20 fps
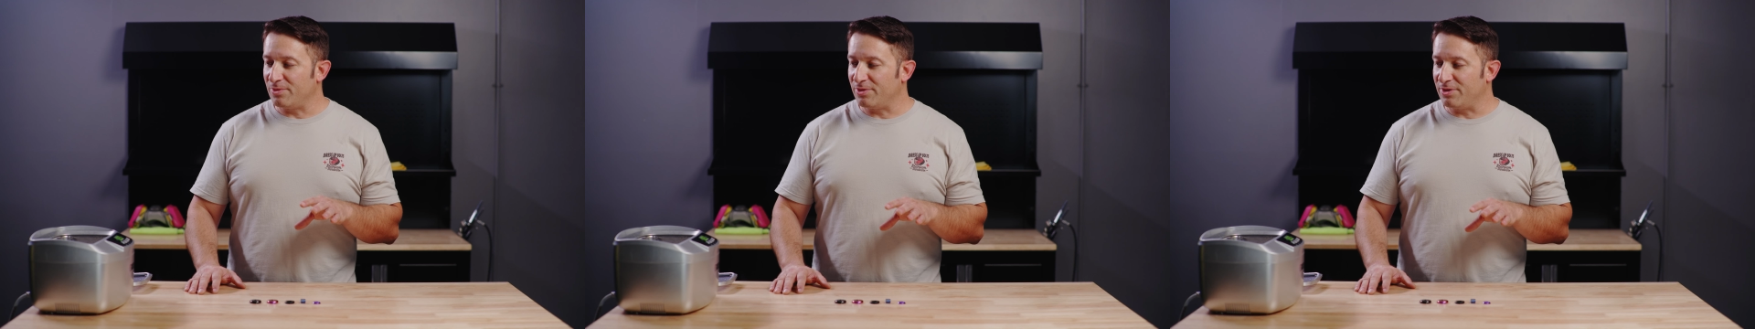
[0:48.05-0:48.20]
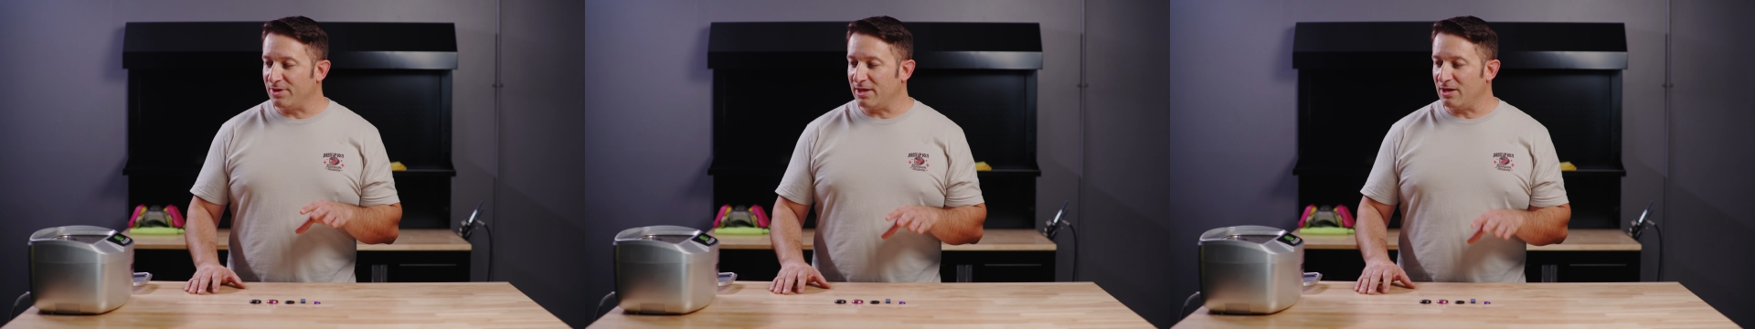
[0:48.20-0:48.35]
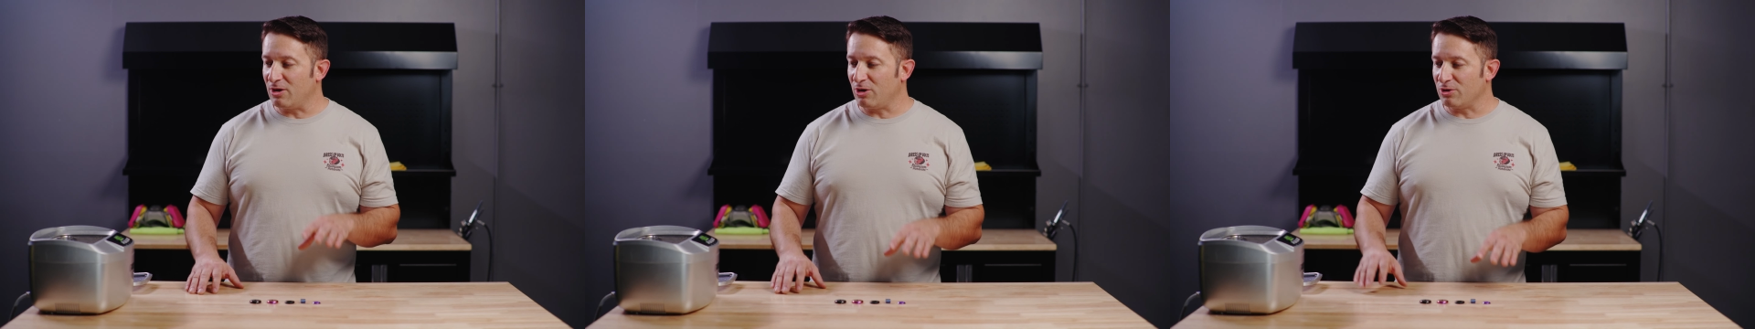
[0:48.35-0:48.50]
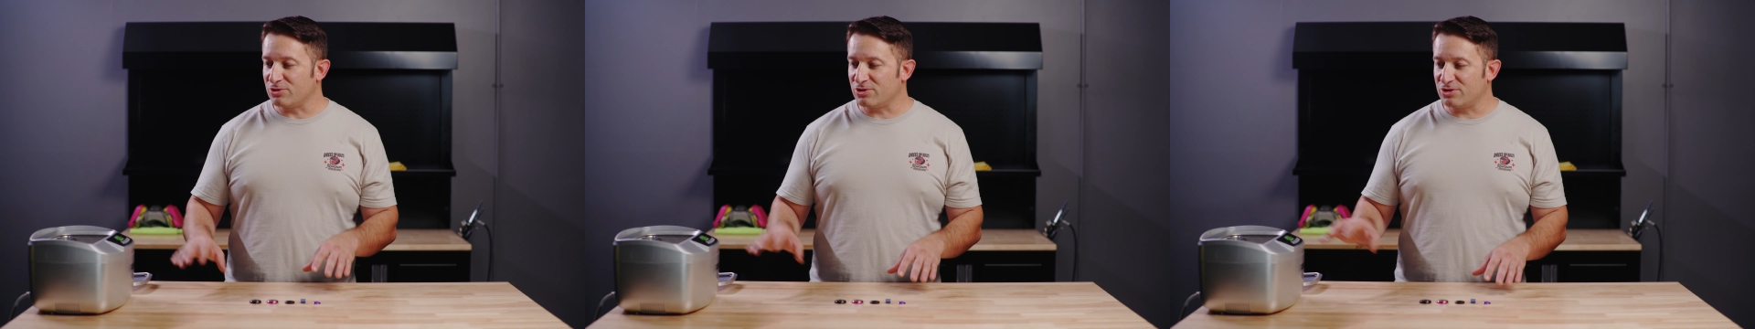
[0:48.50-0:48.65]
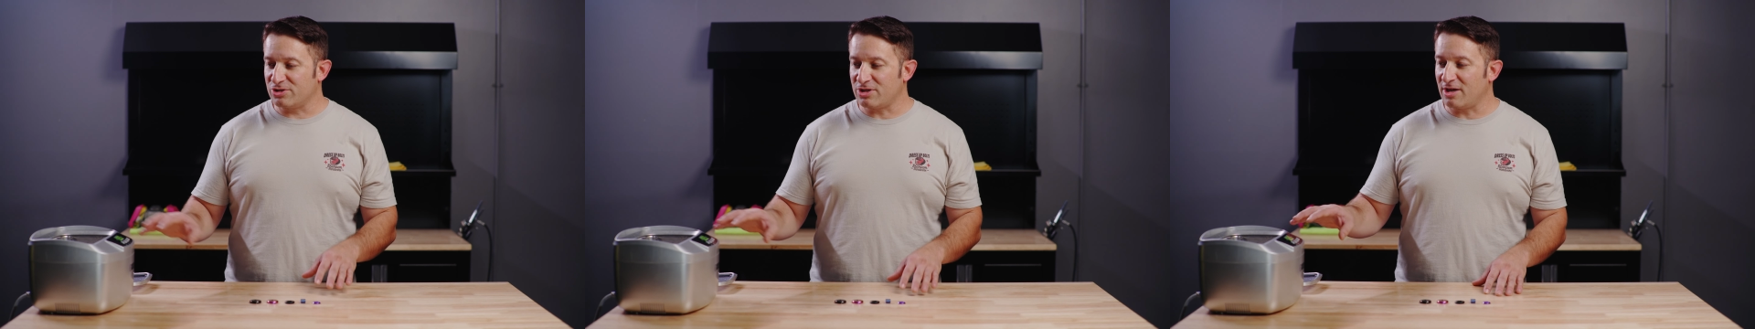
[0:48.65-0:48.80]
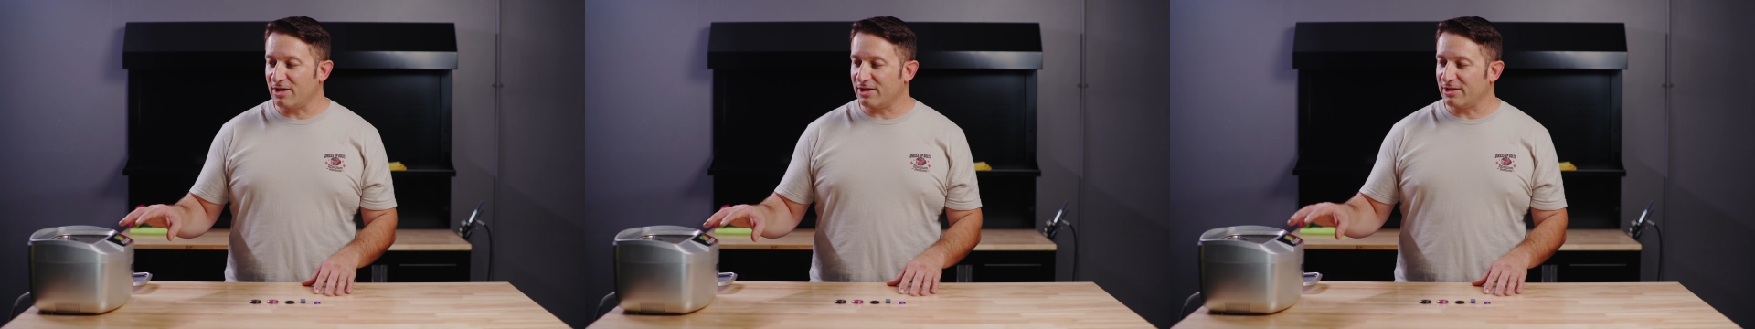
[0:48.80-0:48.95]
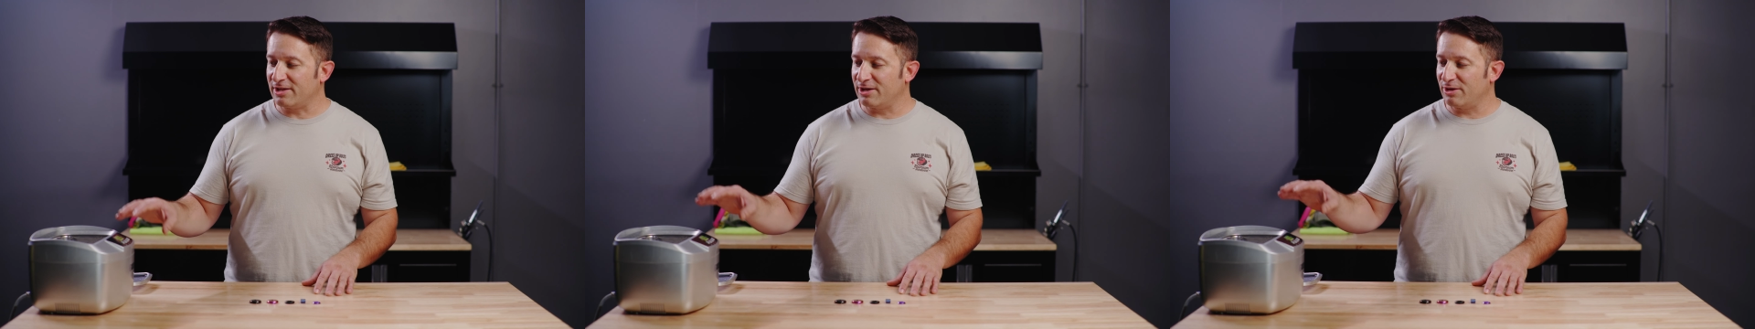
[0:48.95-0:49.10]
The
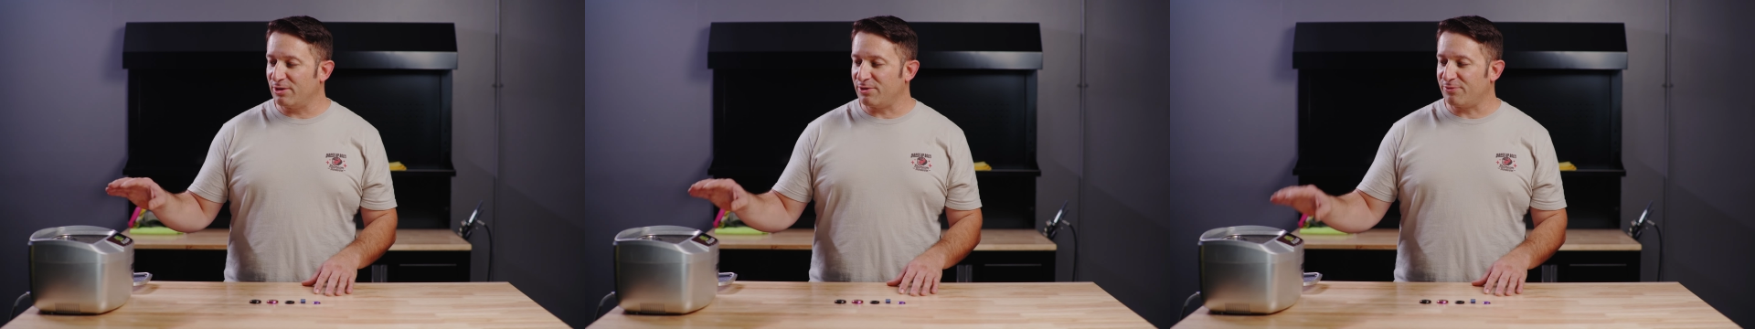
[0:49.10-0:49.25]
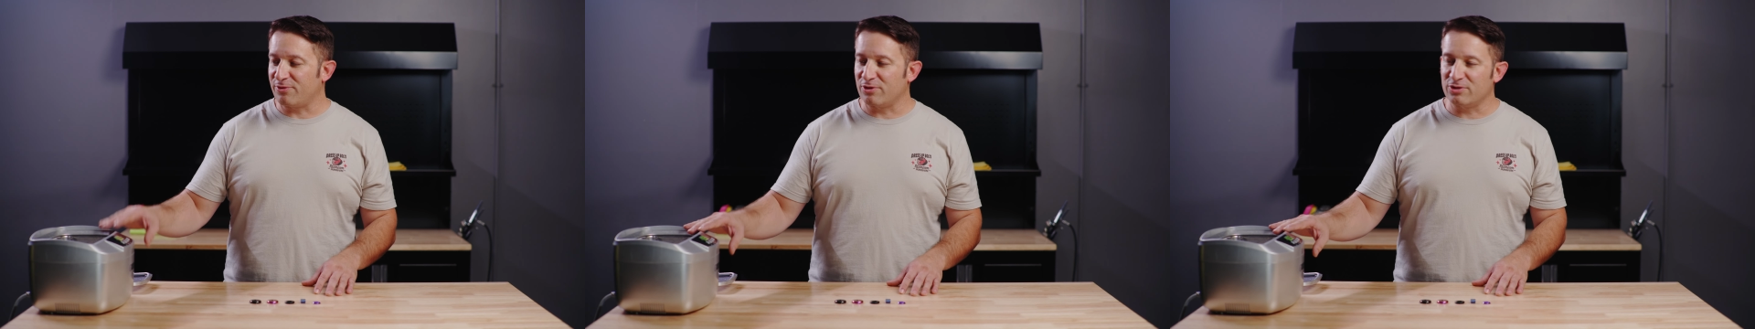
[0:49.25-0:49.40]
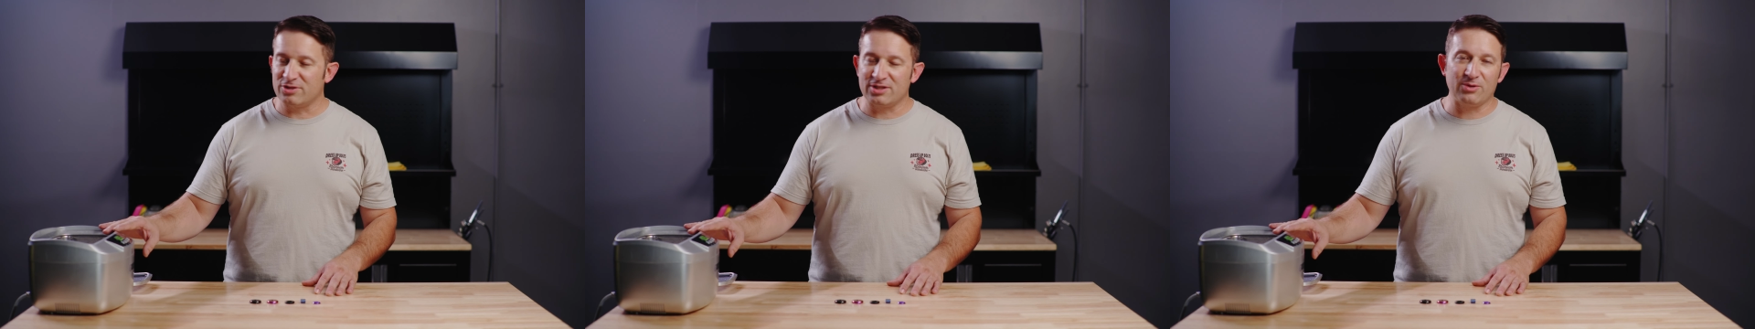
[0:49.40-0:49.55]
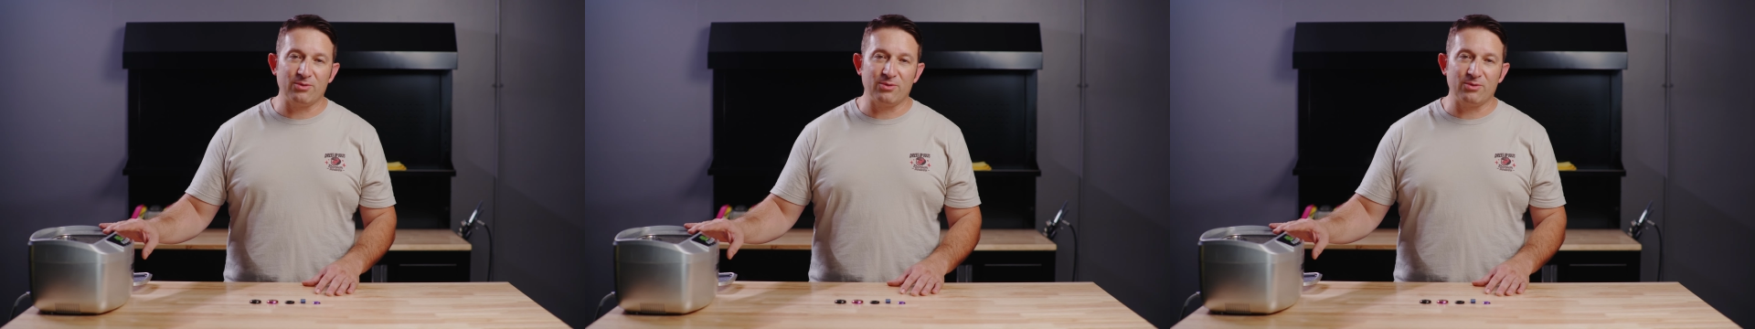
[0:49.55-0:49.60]
ultrasonic cleaner, the first